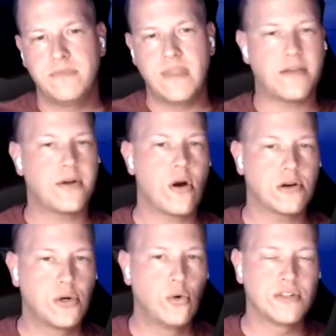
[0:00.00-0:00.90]
Now, there are
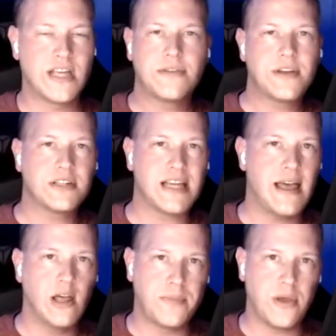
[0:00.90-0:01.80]
tools out there to
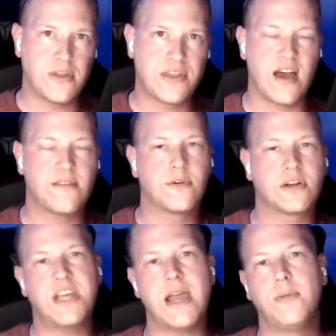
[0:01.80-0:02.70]
help you with that. For
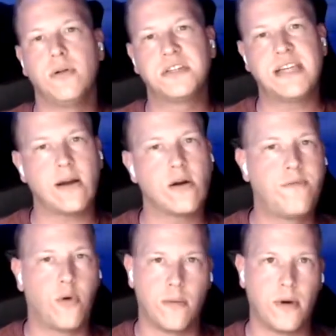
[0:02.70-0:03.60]
example,
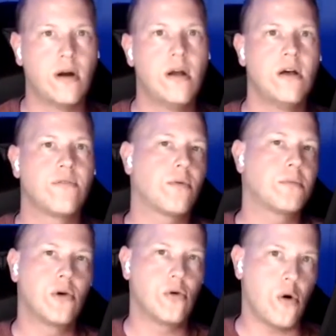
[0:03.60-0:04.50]
Terraformer from
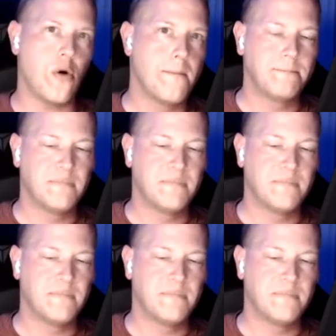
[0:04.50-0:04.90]
Google.